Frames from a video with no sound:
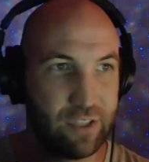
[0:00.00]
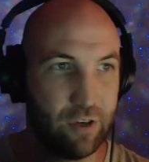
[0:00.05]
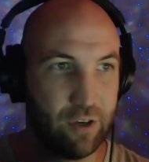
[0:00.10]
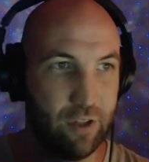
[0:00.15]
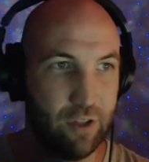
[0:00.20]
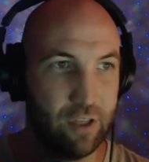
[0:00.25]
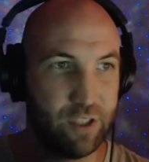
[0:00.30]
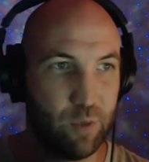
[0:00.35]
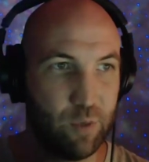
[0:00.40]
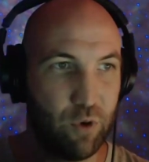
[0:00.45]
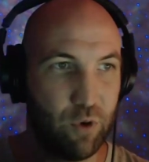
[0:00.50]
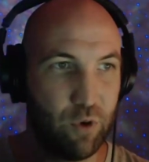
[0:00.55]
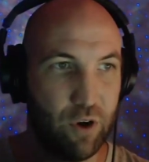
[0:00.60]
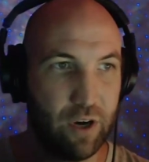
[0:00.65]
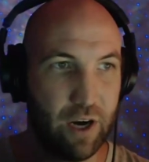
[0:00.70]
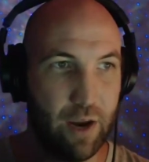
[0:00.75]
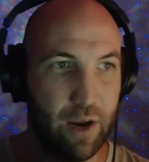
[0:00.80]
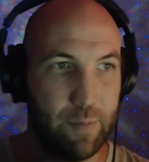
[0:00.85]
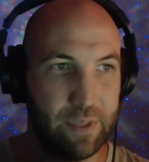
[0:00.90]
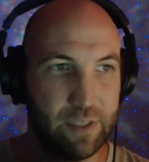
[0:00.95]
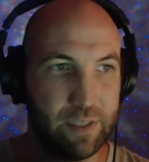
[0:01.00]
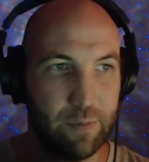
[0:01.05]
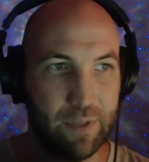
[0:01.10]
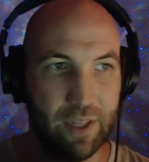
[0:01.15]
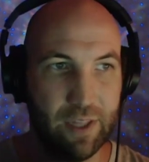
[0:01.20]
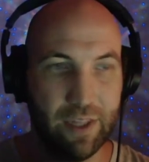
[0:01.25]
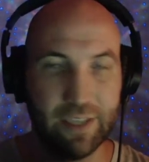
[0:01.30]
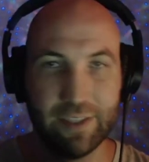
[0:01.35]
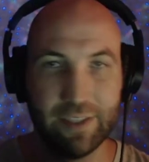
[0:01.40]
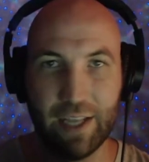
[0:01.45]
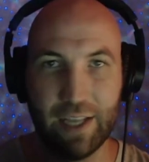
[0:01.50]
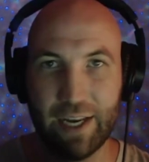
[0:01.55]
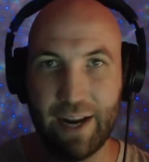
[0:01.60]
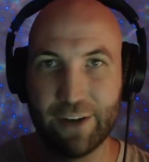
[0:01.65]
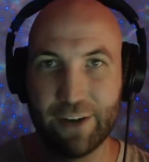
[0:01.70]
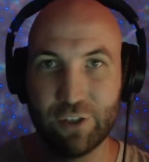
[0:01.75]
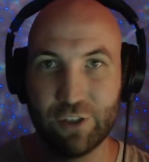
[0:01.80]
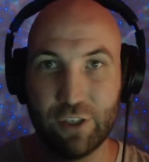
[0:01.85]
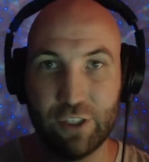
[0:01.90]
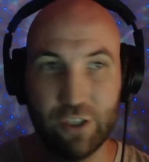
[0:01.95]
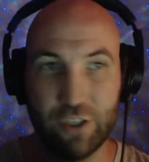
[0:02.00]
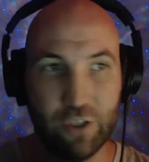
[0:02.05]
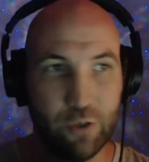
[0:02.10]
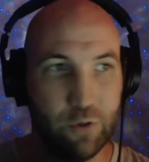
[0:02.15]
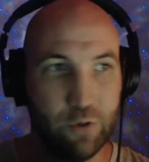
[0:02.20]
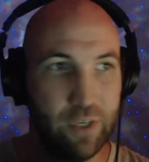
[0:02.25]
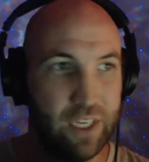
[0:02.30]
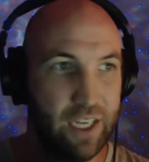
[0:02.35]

Collector Program and some of the things they could actually do.